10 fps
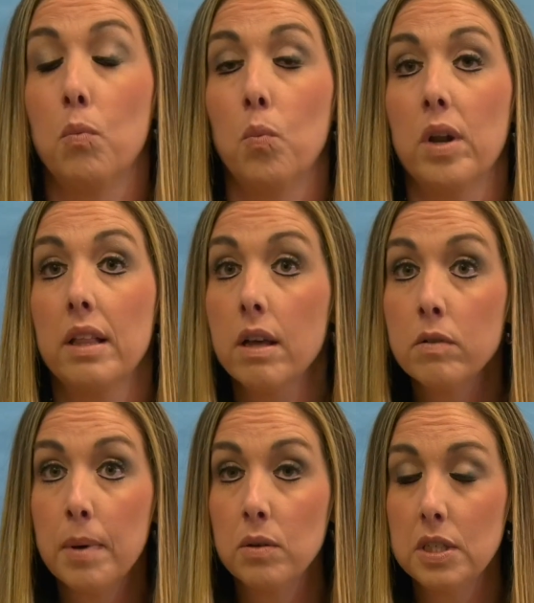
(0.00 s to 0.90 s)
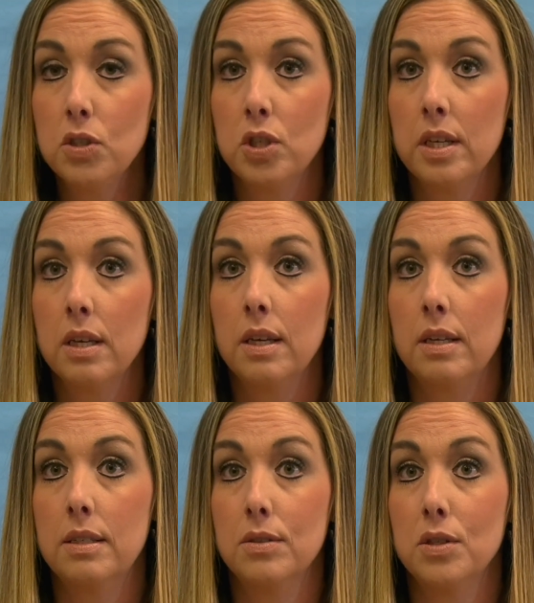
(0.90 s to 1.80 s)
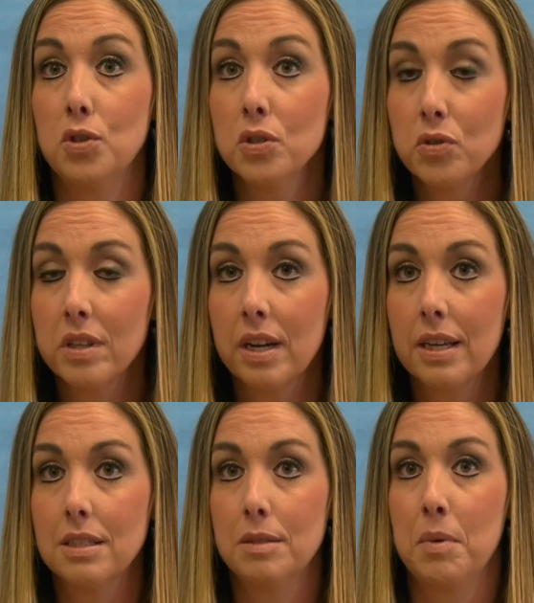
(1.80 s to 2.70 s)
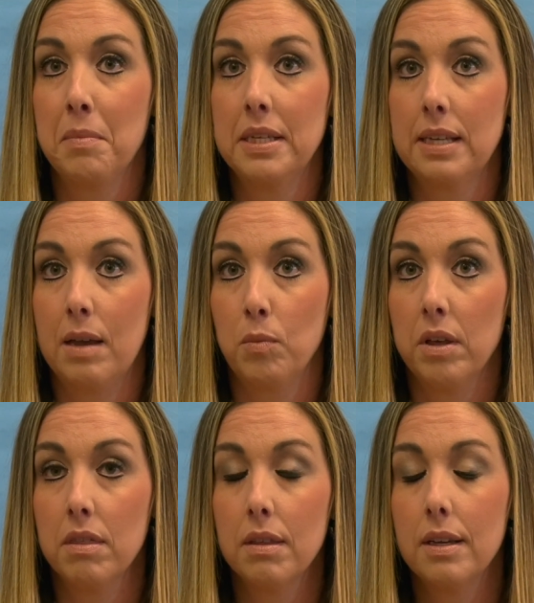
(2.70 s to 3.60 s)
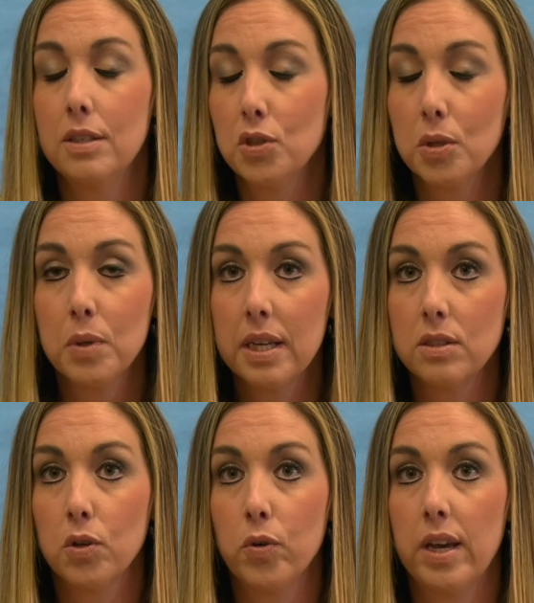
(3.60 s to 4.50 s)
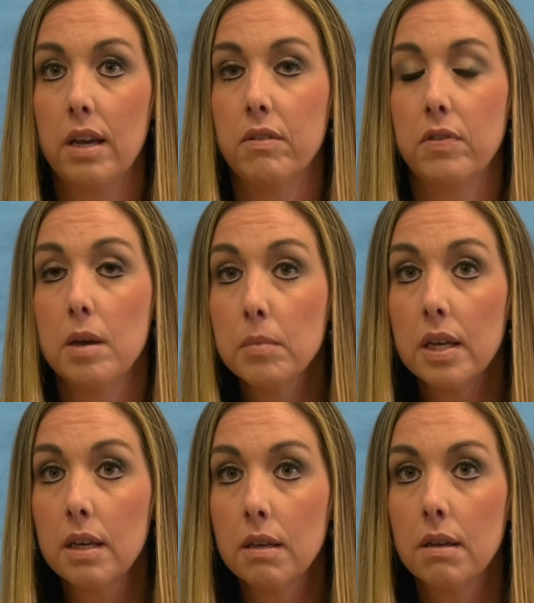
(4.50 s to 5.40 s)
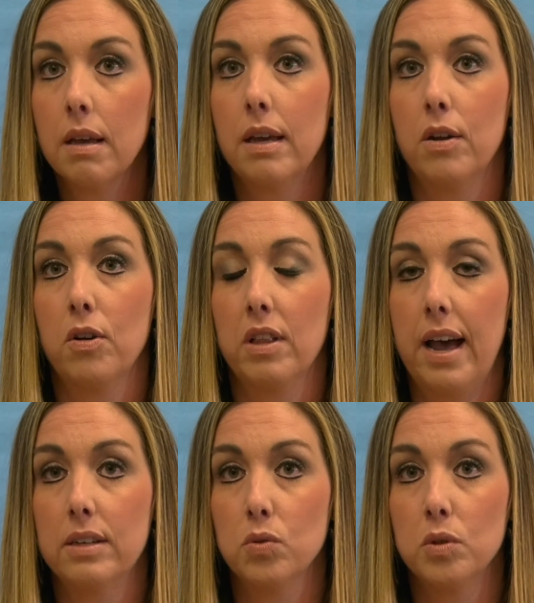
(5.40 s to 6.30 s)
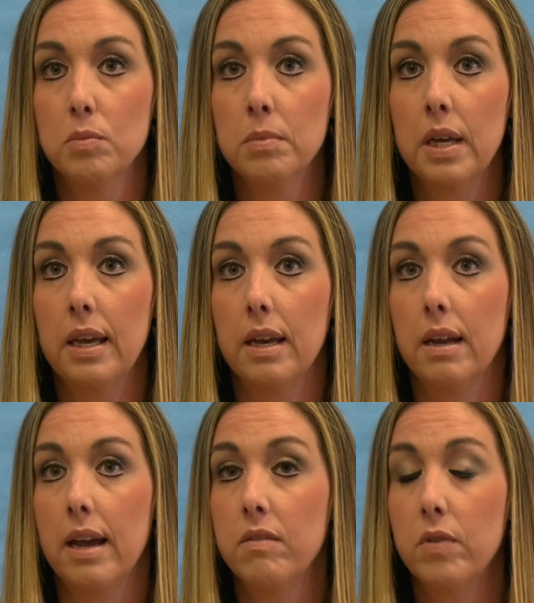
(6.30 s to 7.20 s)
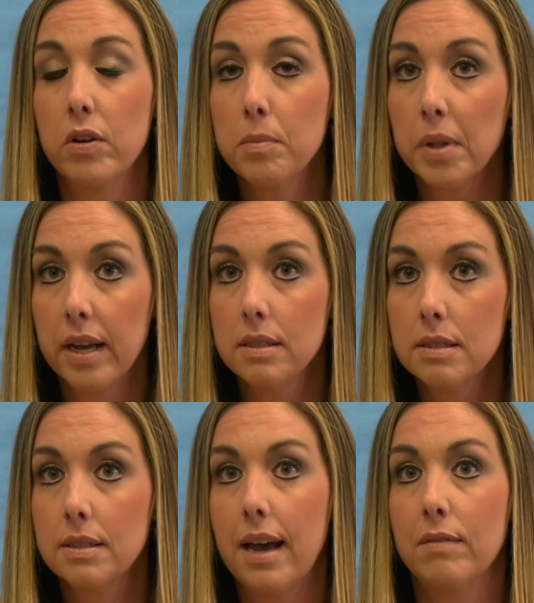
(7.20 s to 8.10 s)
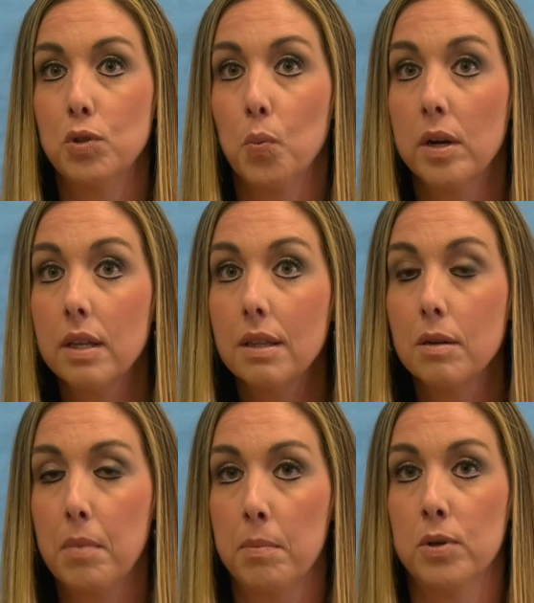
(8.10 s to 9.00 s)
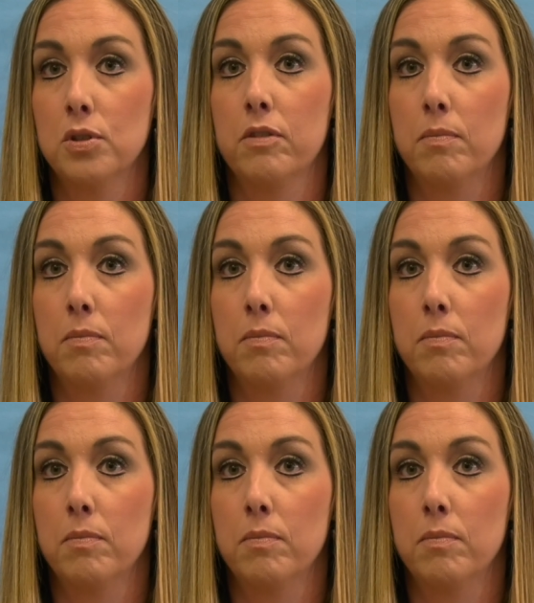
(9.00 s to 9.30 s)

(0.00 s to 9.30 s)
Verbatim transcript: What I love about teaching is the children that I get to spend my time with. Each year we get to create a family in our classroom, and I am very blessed to have 20 little members